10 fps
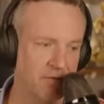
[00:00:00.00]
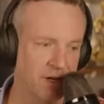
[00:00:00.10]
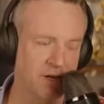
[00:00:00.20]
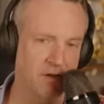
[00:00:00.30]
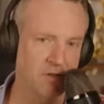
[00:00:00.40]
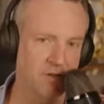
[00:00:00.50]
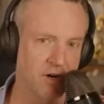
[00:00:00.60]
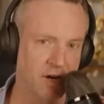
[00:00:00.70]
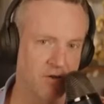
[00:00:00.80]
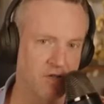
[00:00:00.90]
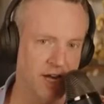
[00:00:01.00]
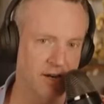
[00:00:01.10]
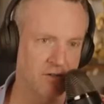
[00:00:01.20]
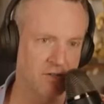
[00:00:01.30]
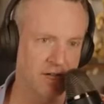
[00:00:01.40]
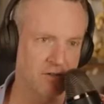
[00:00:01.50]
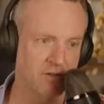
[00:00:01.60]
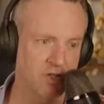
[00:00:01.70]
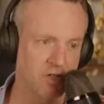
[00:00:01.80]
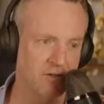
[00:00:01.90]
videos of other channels that are
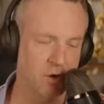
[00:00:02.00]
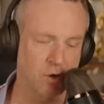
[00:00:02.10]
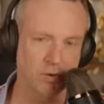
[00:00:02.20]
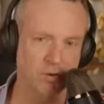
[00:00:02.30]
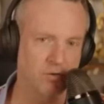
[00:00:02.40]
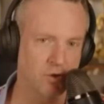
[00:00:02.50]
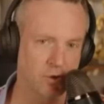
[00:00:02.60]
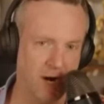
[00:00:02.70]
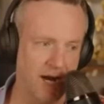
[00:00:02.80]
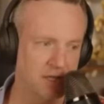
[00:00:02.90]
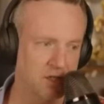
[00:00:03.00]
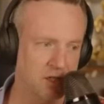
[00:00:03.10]
just total trash,